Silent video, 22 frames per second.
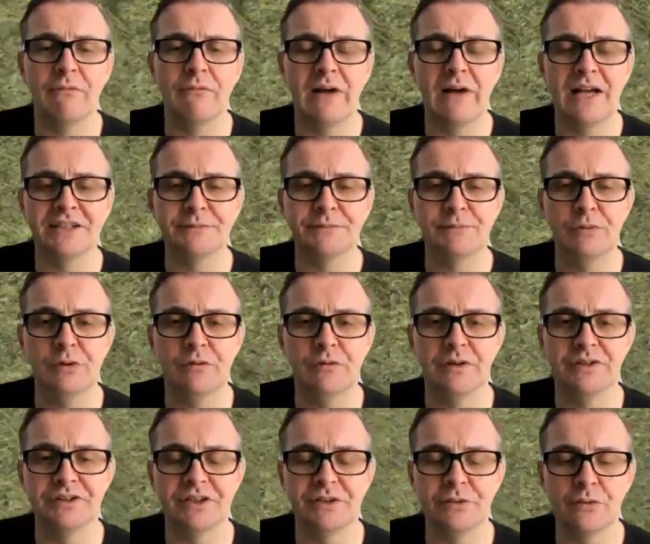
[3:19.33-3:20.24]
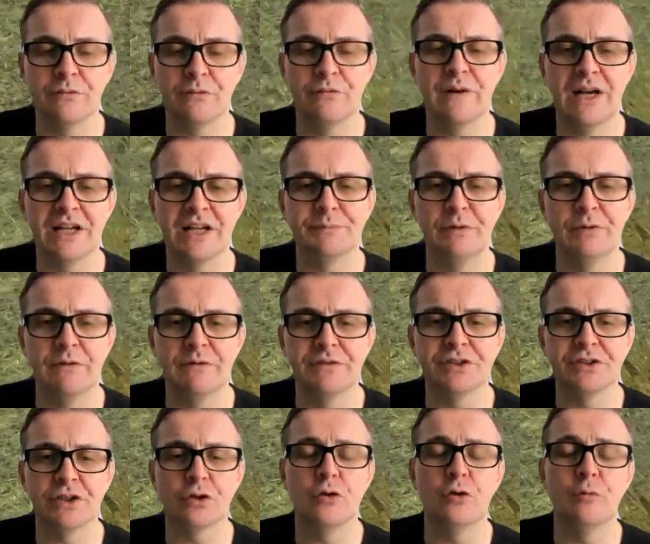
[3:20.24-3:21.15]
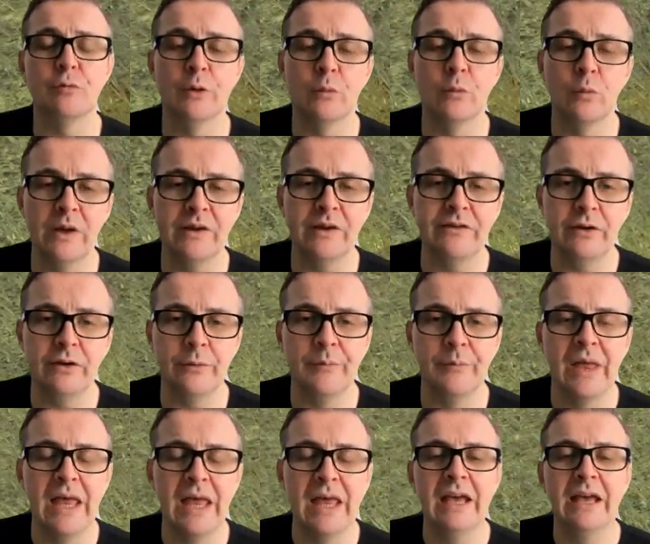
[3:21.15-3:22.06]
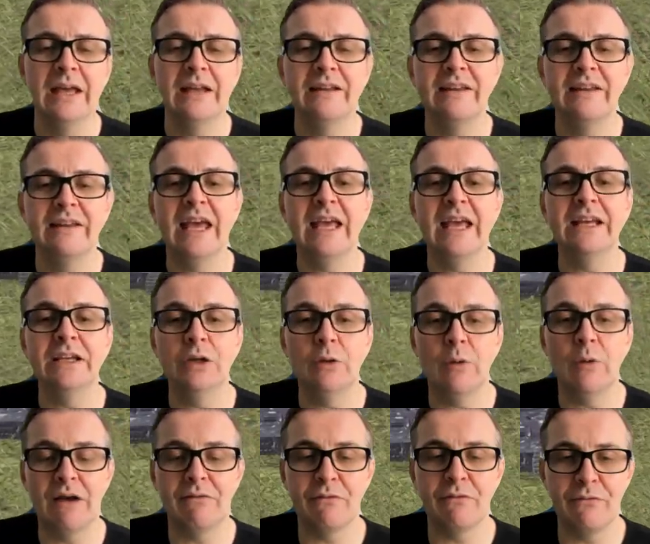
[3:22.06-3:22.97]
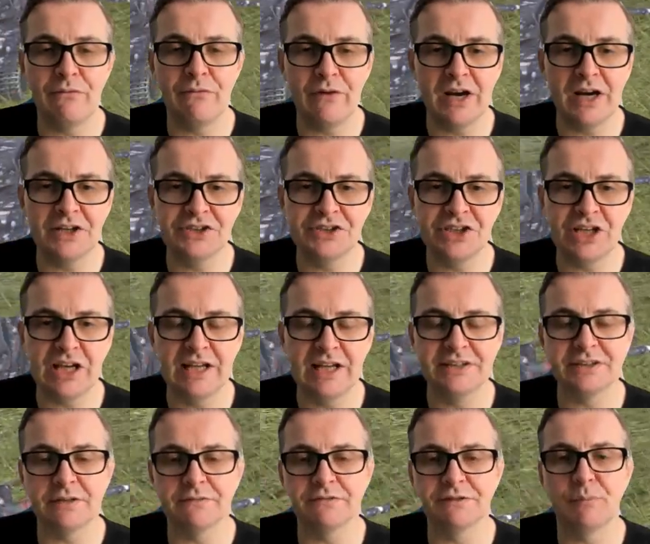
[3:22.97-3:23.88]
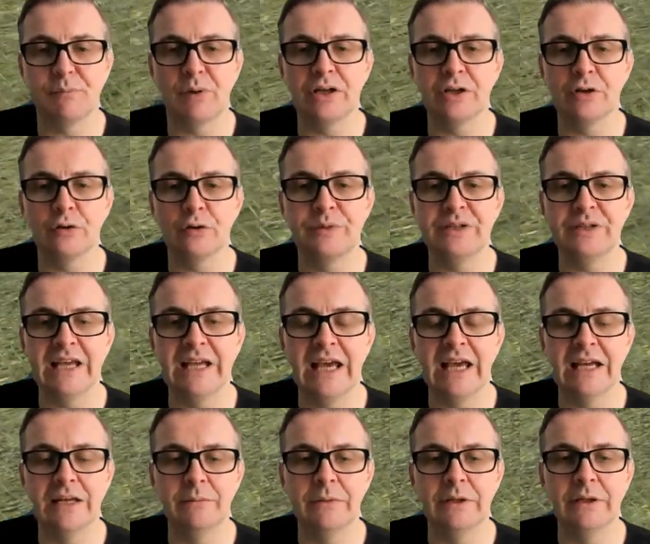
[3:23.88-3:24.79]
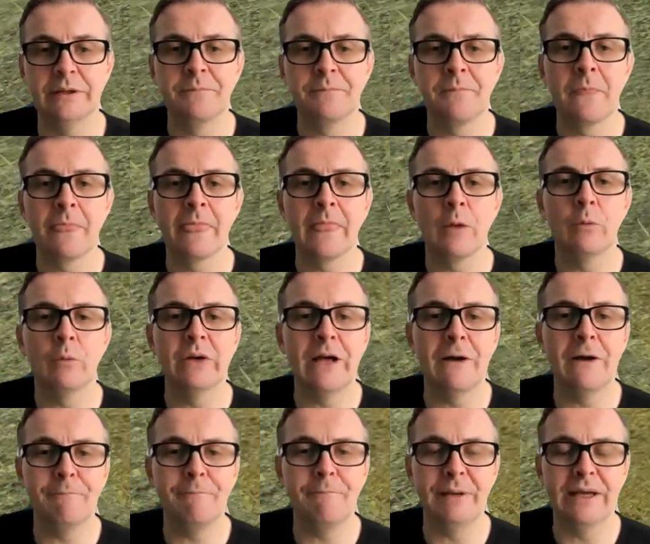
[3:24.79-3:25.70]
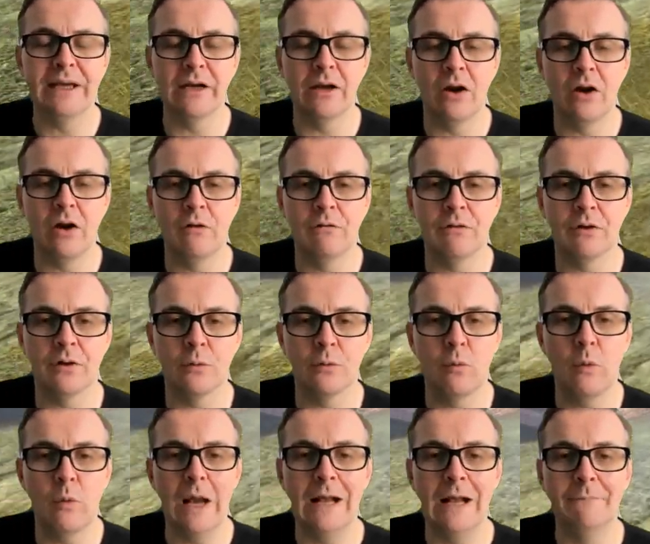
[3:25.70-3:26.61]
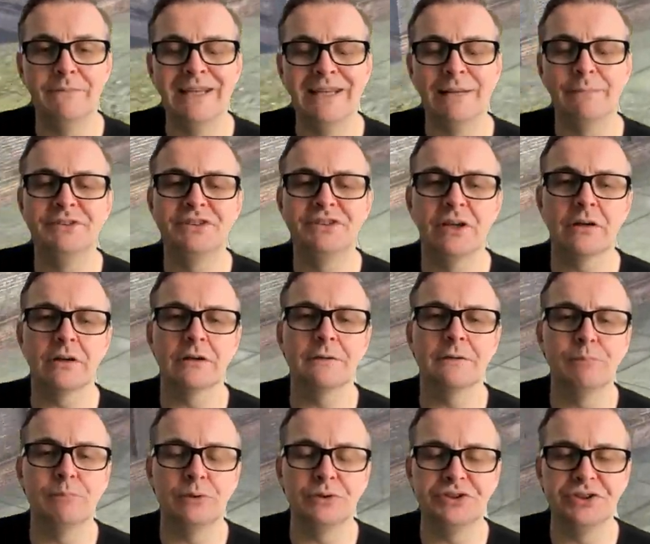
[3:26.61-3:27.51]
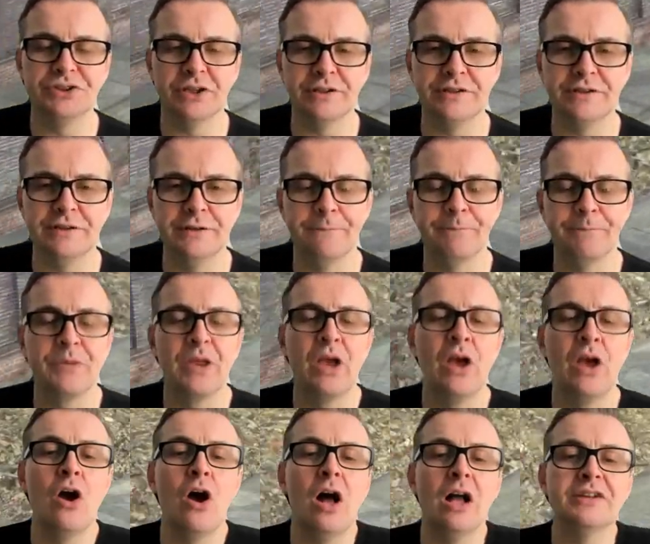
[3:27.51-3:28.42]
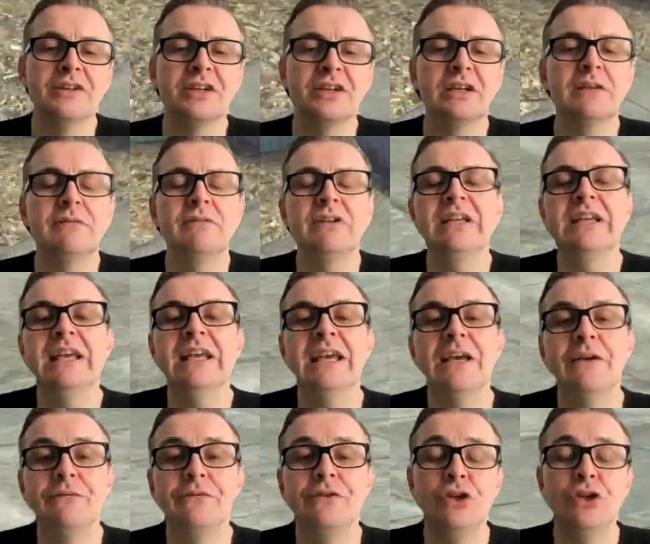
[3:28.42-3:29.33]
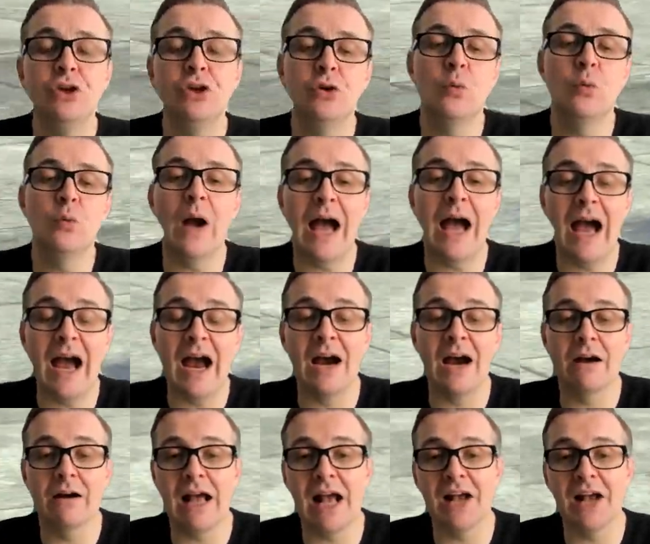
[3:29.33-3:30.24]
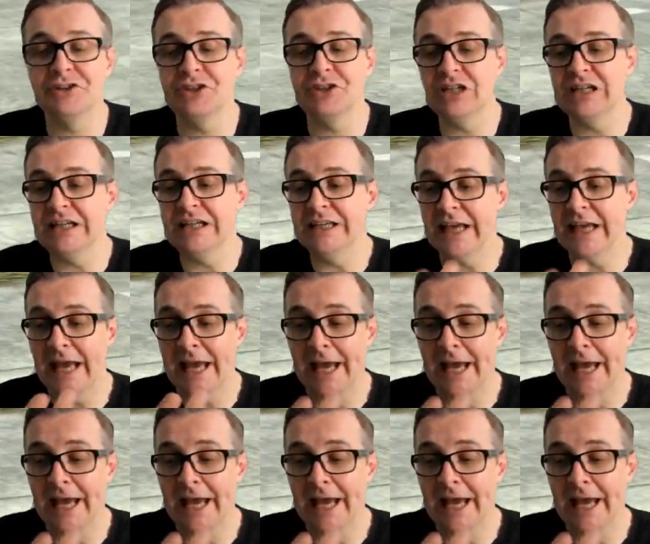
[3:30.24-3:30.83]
fast movers and your fast movers are coming with you, then you have a fair chance of spotting up the enemy without being overwhelmed. The enemy's not going to push onto you. Alternatively, if you are actually